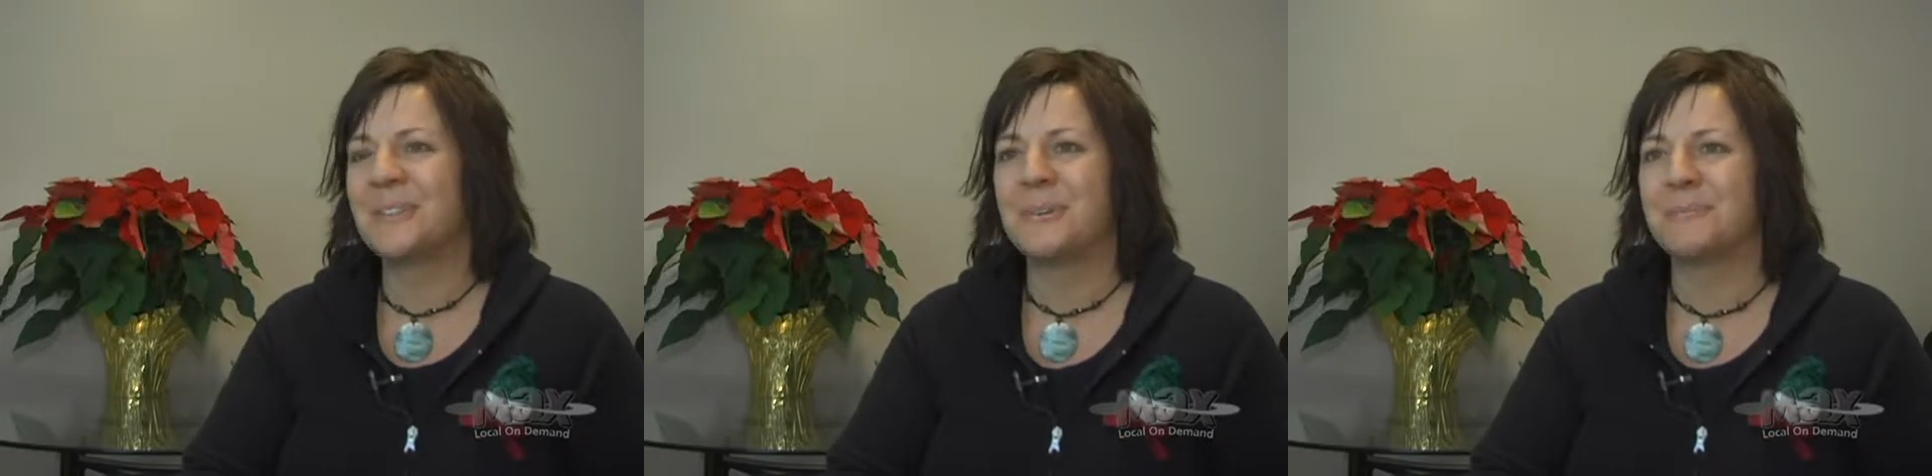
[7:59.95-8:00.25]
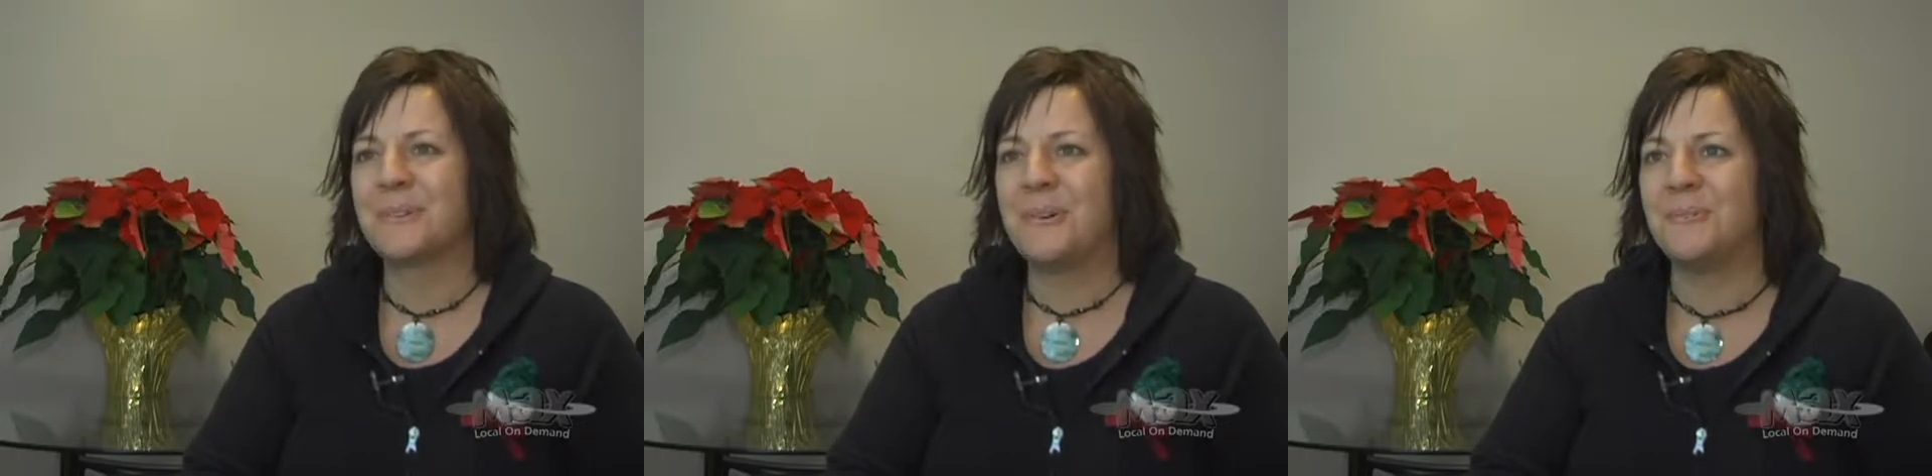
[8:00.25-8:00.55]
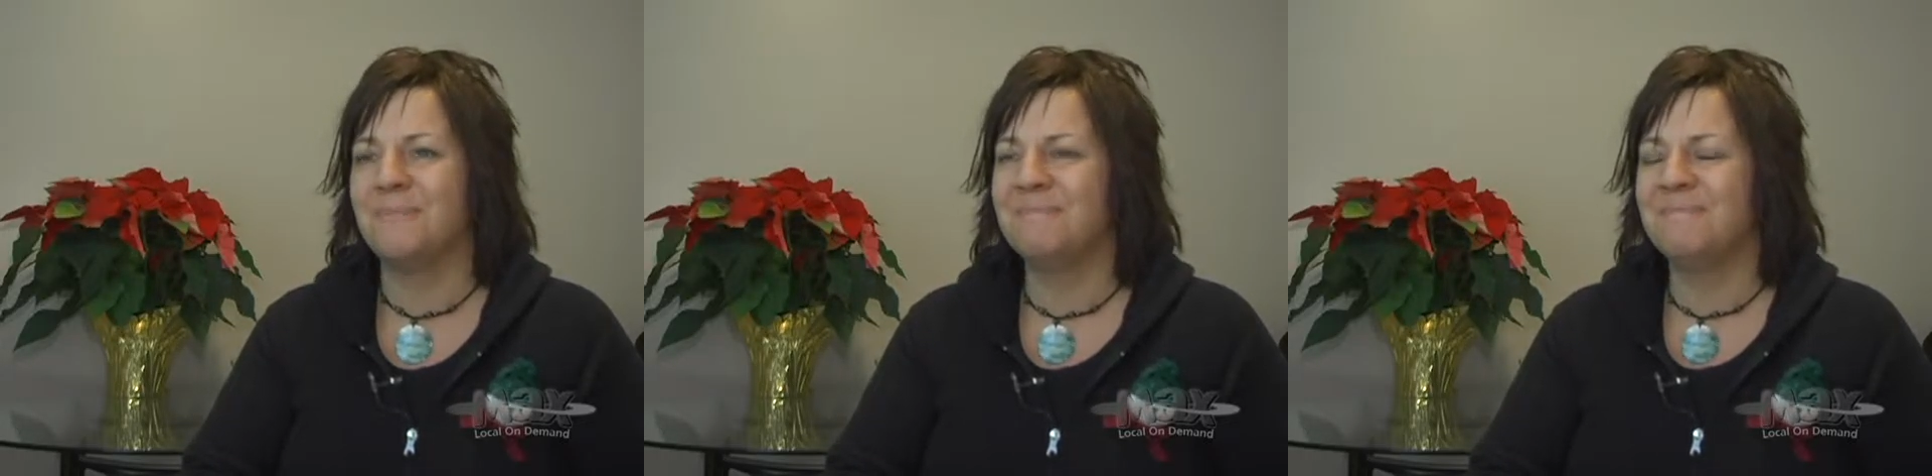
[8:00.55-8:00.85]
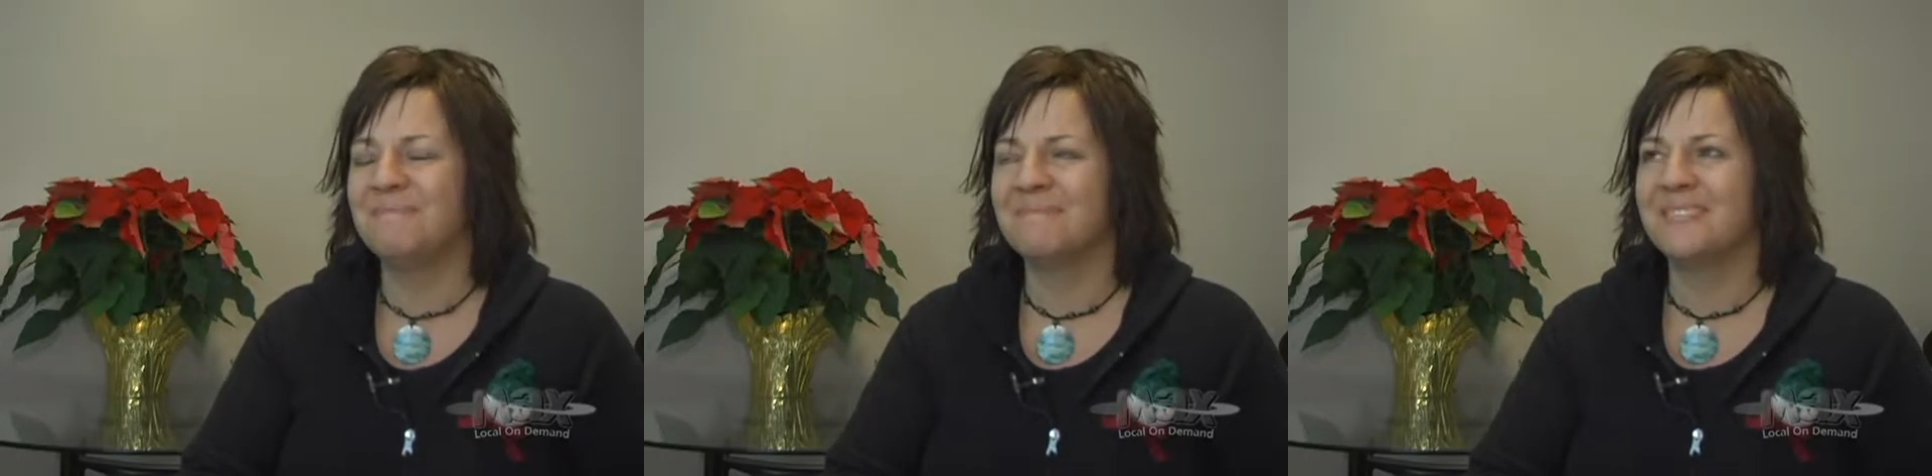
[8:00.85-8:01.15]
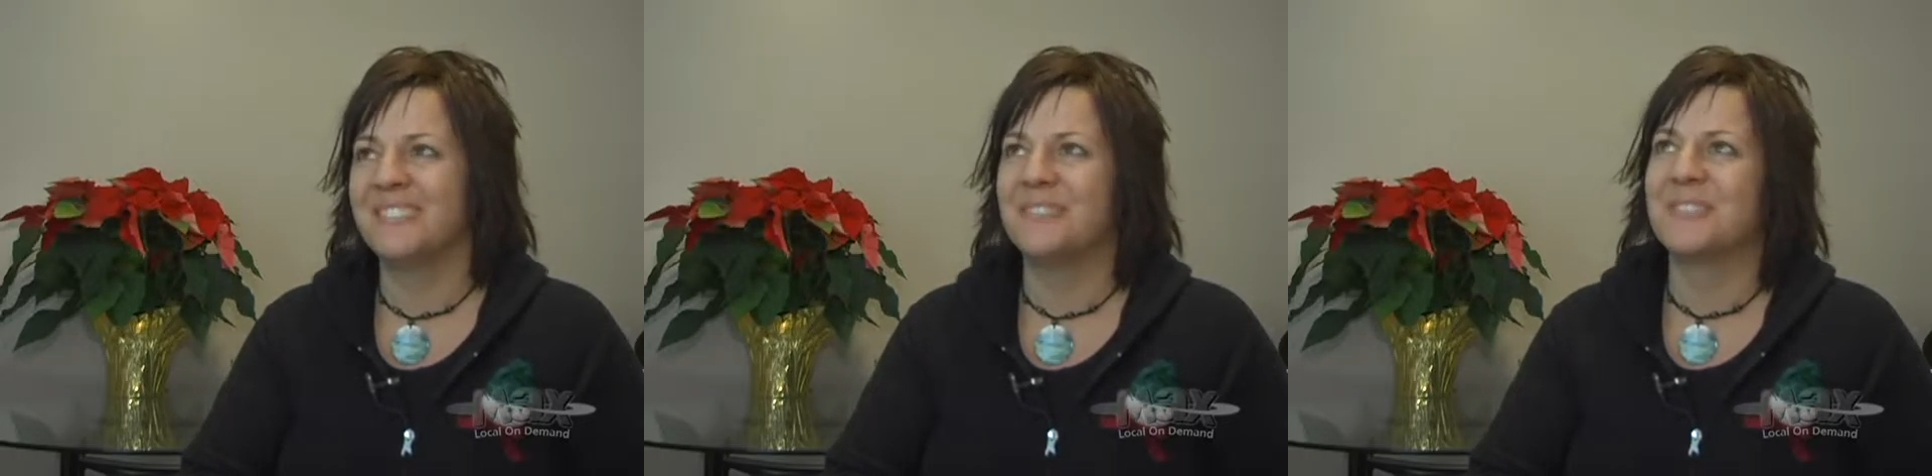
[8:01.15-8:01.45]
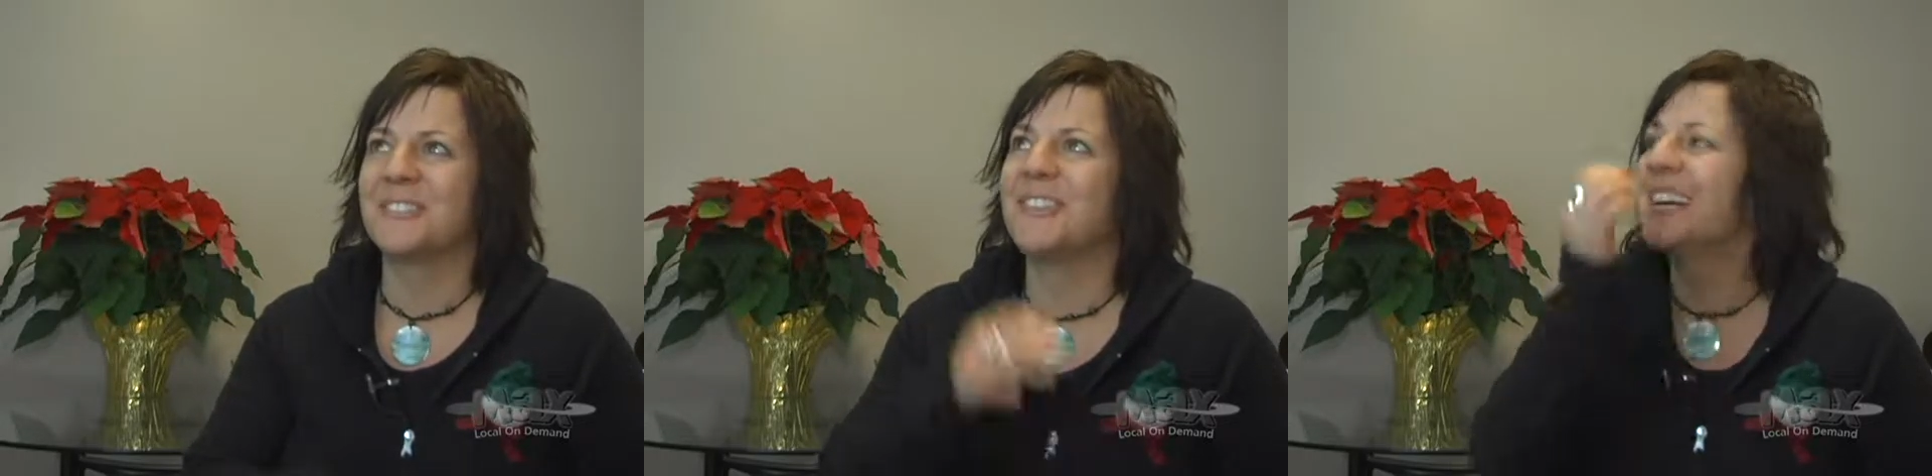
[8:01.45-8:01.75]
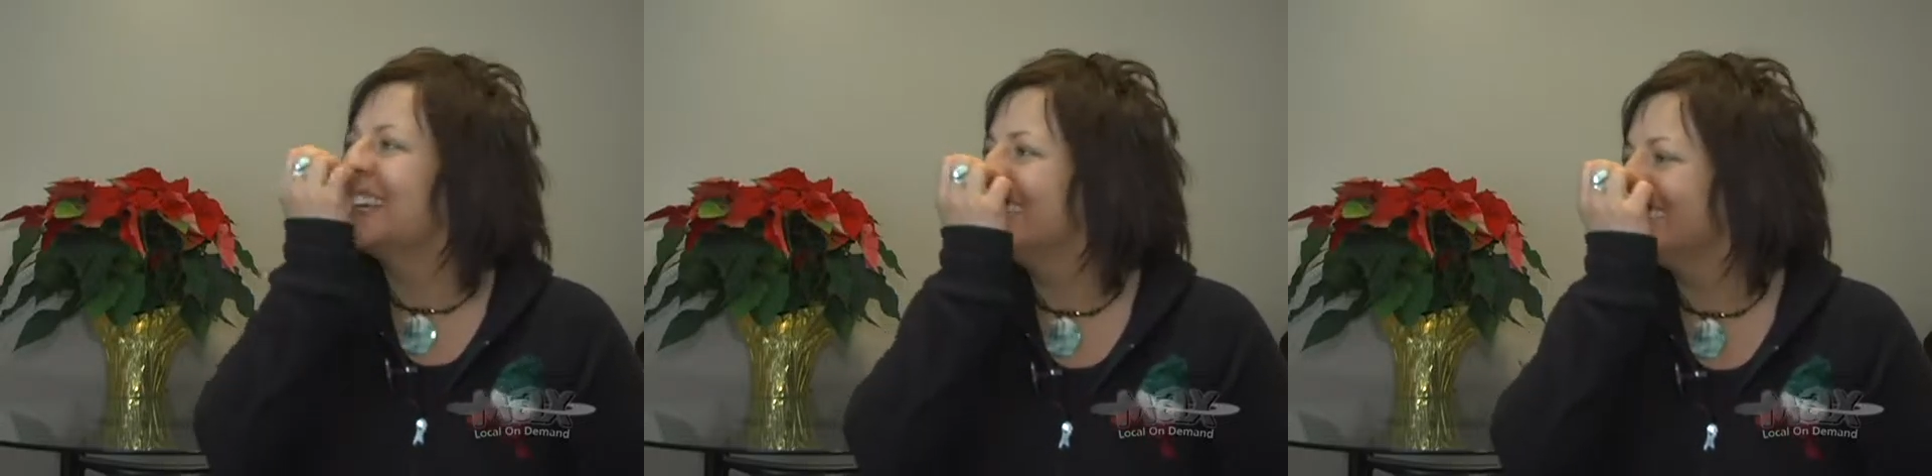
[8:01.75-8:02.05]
Hope's Home. I'm sorry.